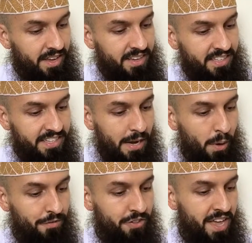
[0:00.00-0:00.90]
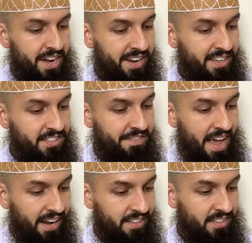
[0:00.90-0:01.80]
He says, however, that it is
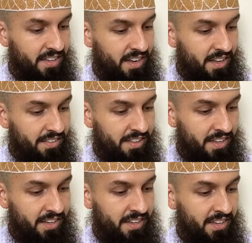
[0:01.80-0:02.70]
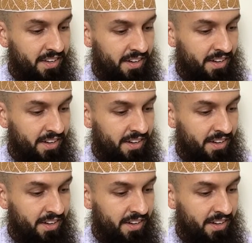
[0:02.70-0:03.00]
valid the